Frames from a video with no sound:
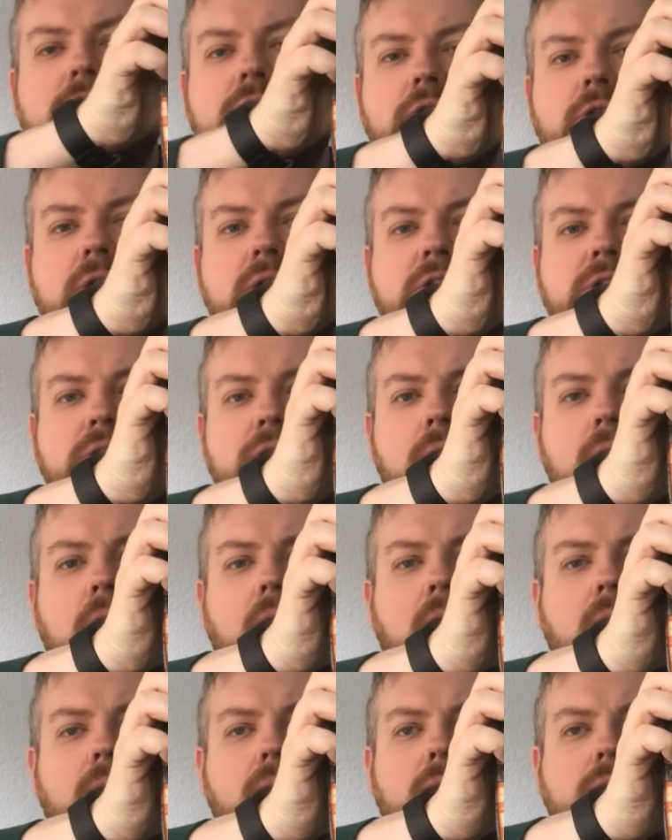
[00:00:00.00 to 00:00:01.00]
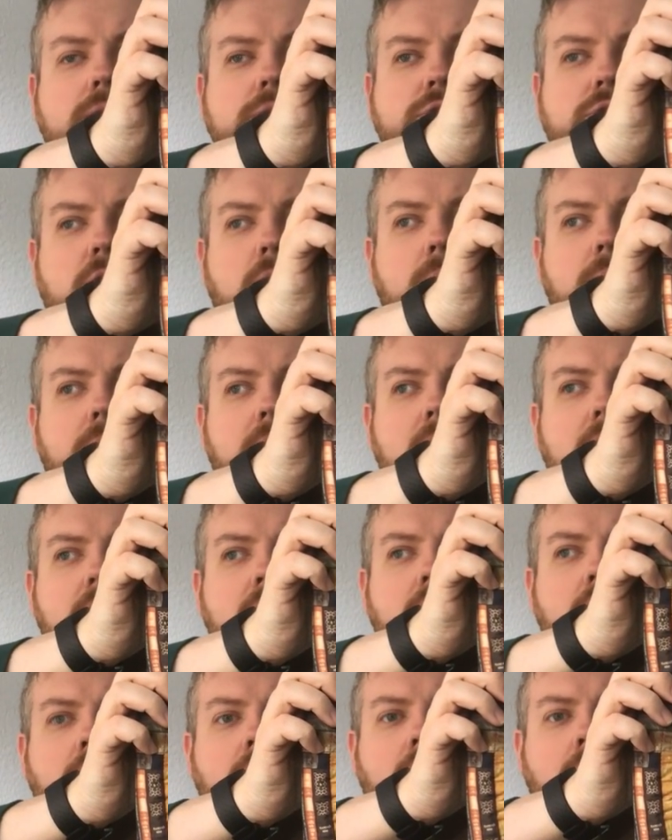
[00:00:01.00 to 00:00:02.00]
32 count
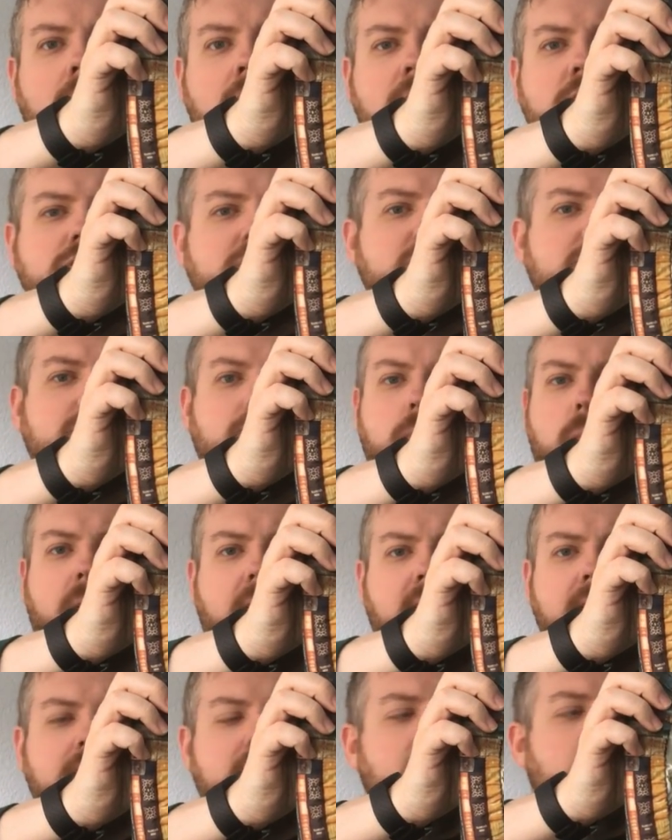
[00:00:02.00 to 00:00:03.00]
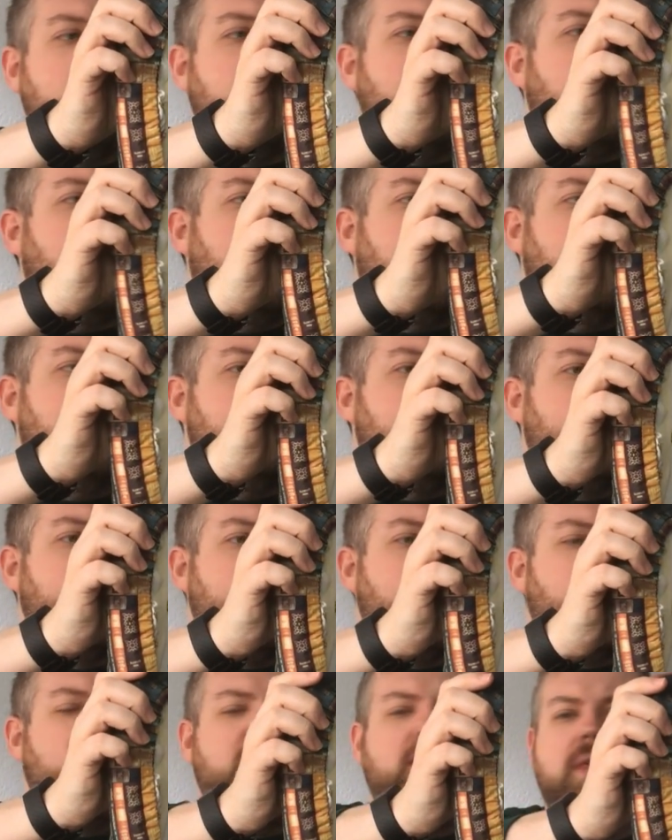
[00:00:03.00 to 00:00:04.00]
Jobelan in just white.
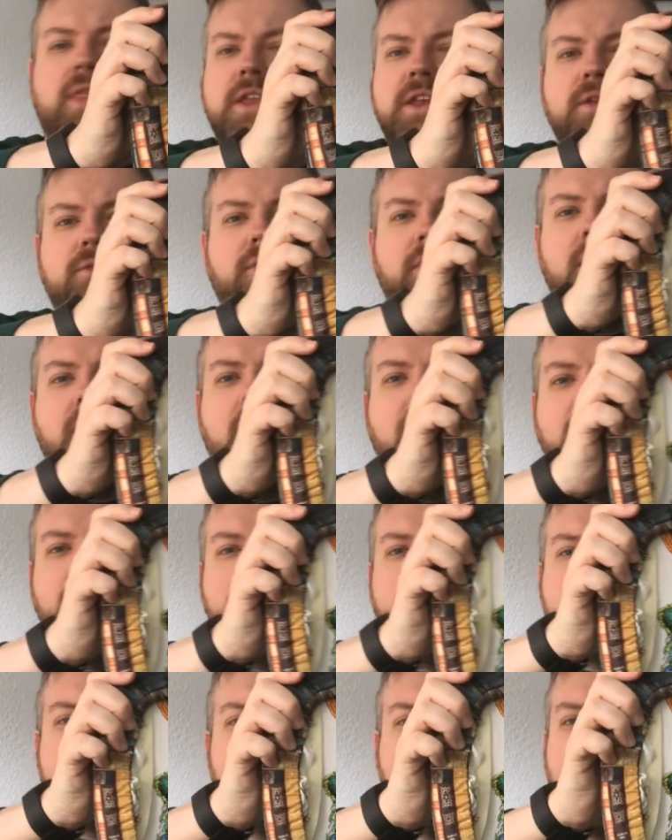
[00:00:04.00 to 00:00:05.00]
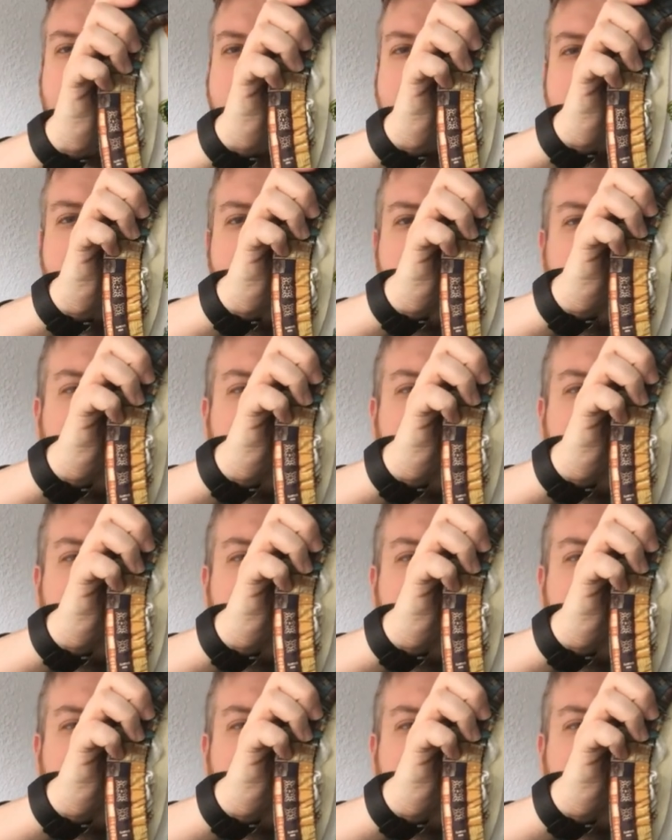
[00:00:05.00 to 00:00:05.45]
With all the different colors, I don't think